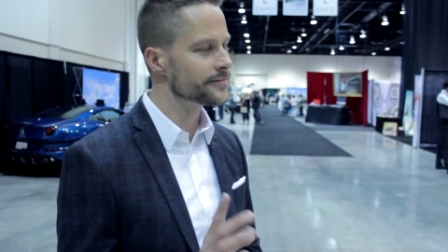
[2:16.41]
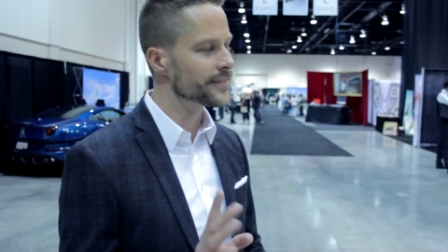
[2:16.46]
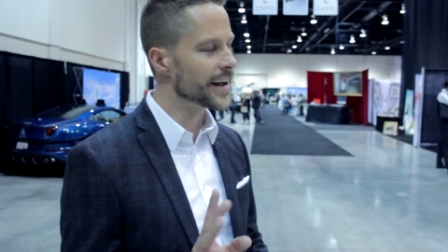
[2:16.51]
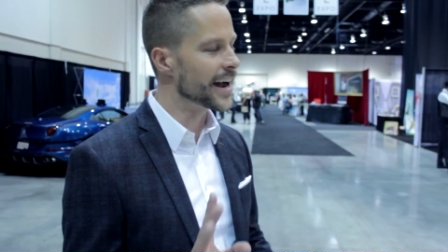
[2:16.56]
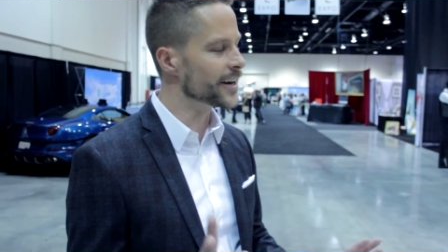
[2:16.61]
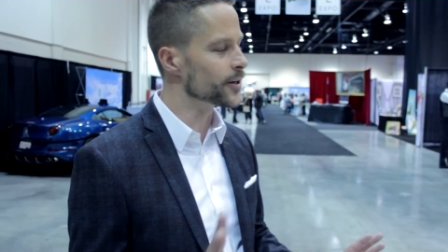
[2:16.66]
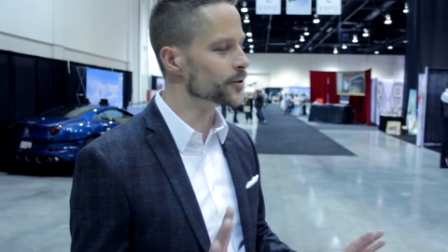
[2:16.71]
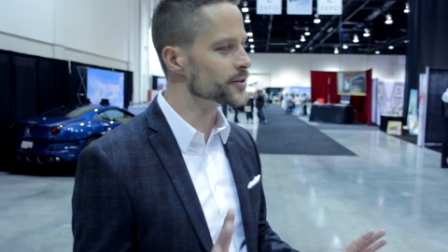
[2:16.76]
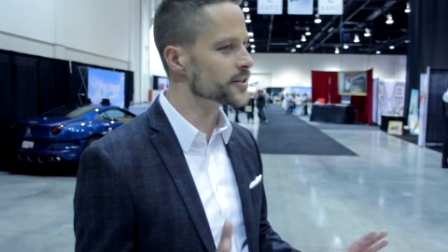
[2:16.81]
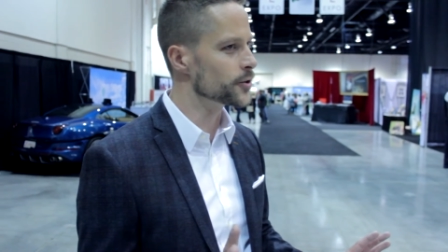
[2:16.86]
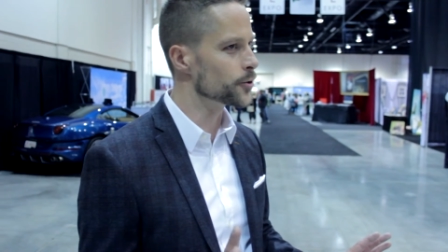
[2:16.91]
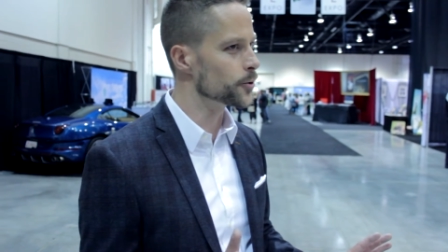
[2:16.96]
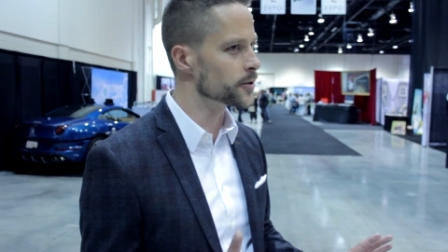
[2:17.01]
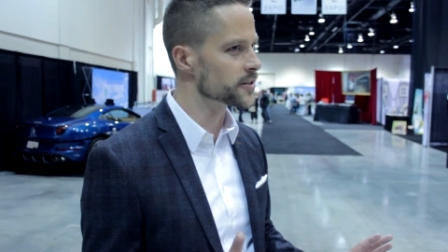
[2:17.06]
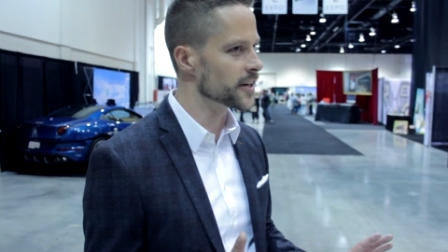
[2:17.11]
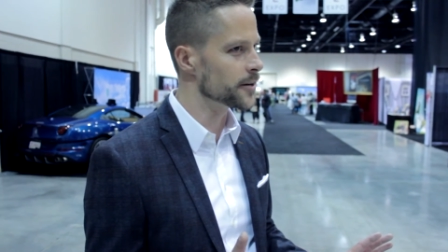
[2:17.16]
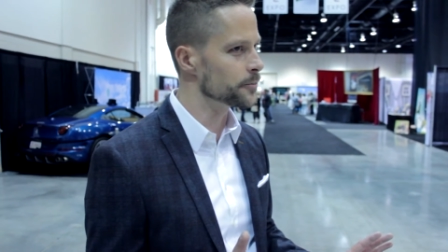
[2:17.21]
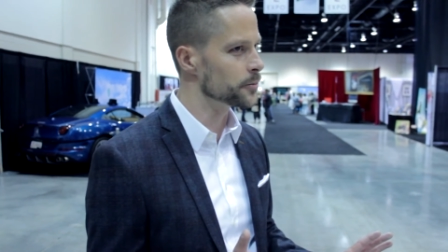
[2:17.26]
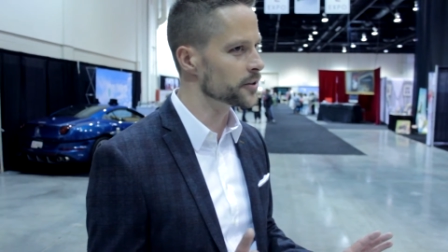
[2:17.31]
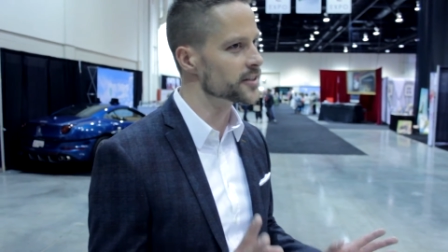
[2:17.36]
I don't see the
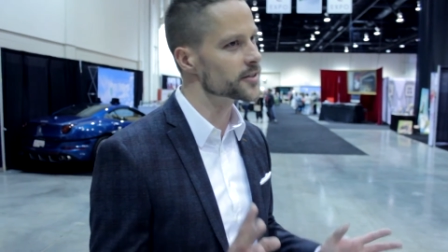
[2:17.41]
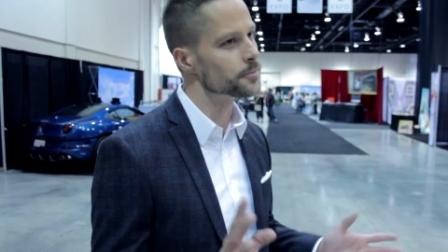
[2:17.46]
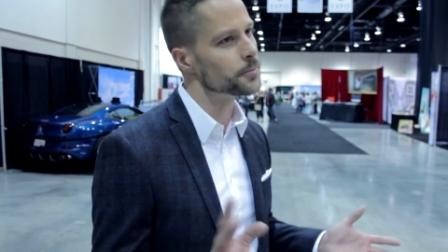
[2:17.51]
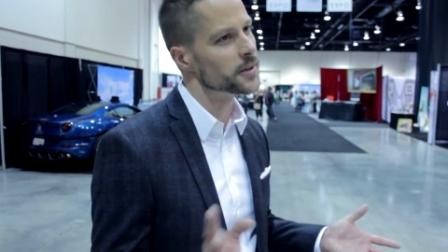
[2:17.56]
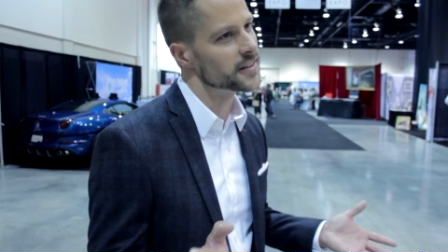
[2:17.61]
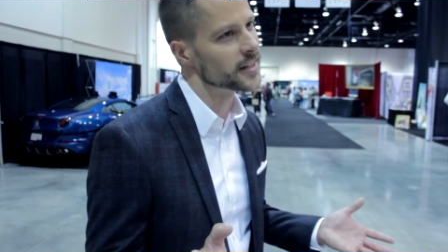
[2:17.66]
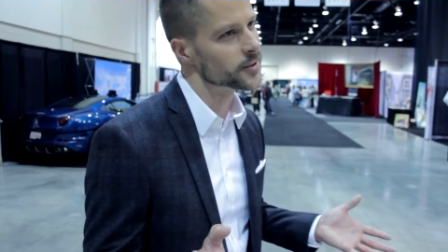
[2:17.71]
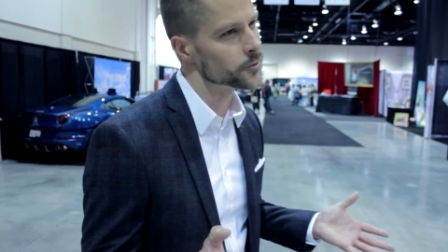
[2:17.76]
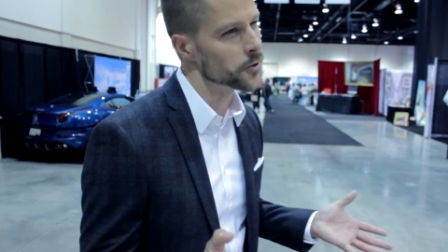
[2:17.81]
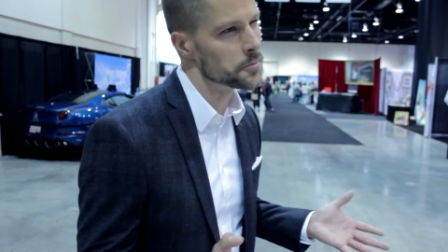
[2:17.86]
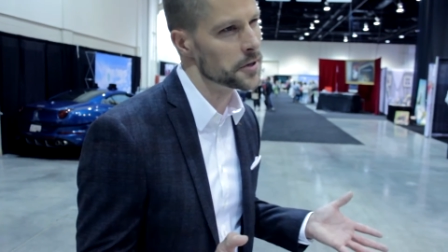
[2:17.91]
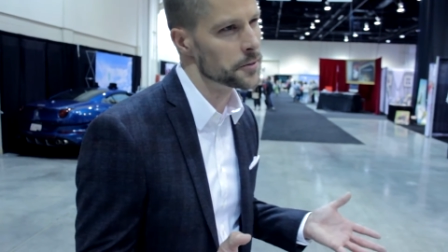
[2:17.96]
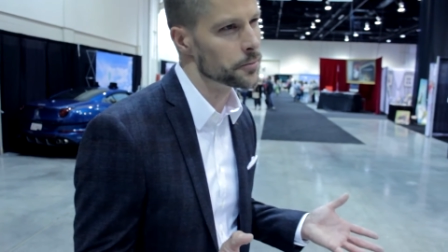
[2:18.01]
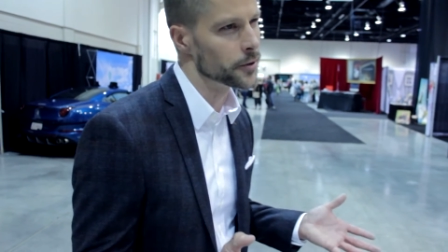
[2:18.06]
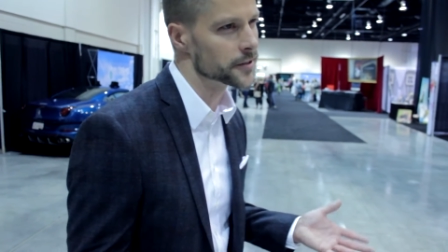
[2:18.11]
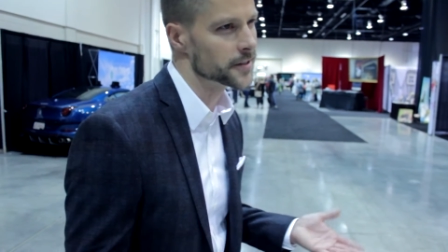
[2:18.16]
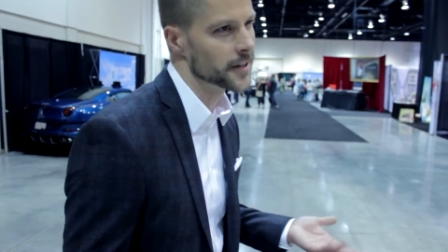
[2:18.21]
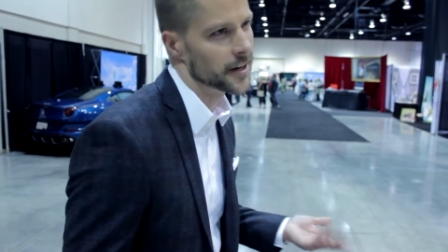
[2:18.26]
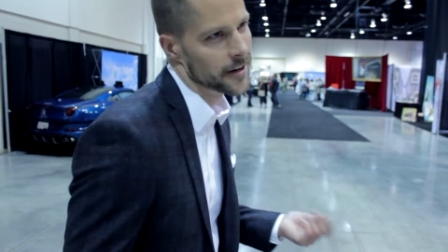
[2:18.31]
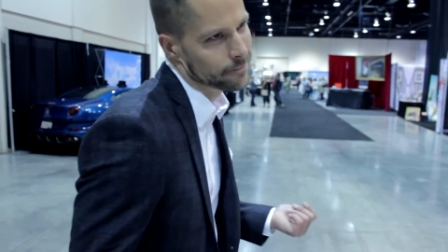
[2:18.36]
resemblance, but that's what people
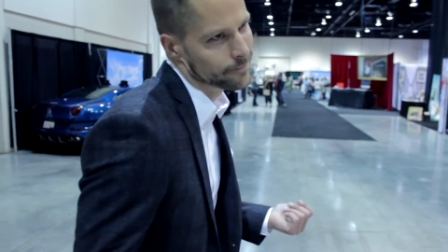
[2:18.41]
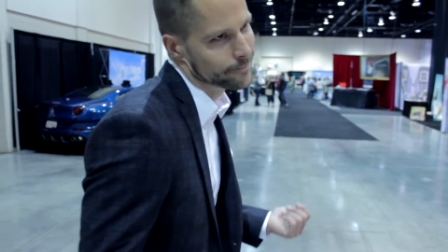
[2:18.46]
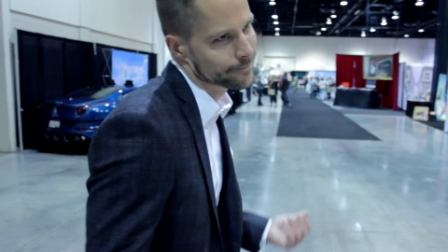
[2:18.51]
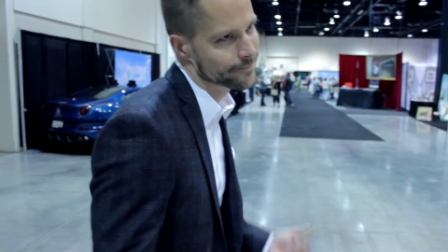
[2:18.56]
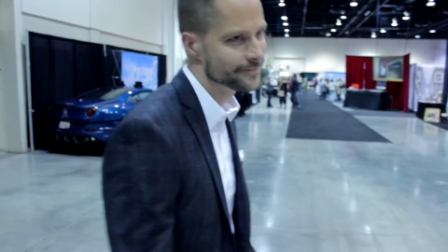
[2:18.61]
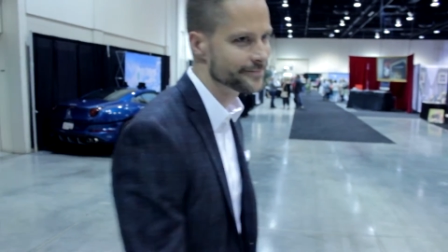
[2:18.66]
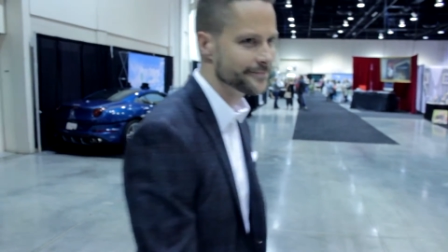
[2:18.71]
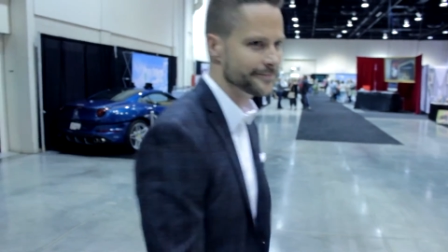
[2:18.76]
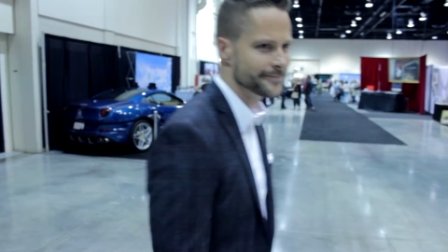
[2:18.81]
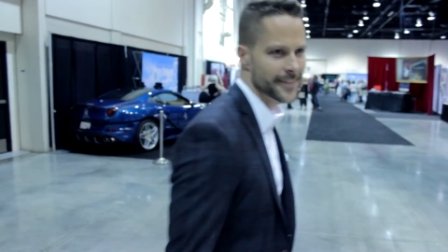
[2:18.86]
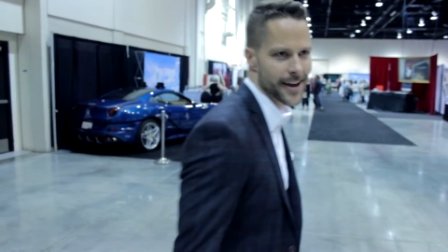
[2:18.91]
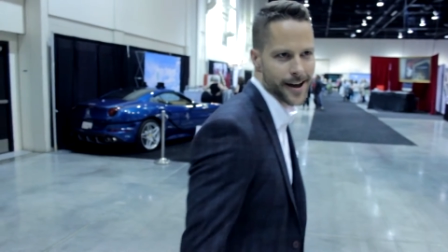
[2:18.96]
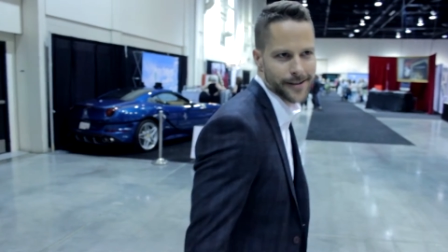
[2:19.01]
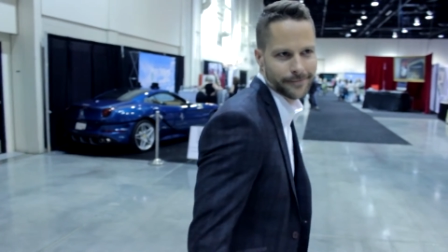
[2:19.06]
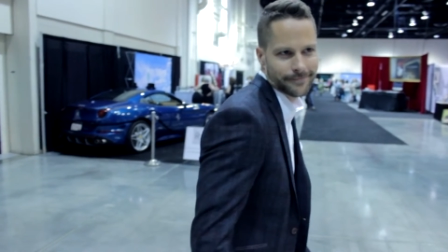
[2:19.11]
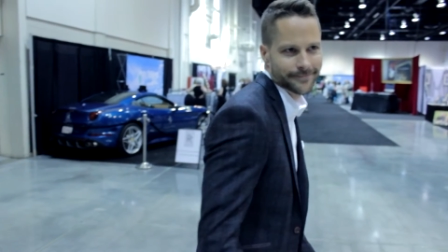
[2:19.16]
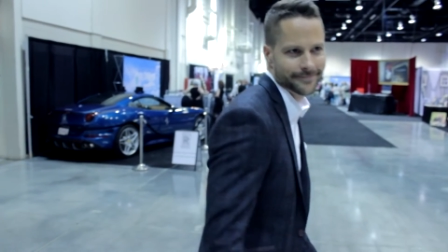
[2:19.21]
that's say. That's a compliment. Yeah.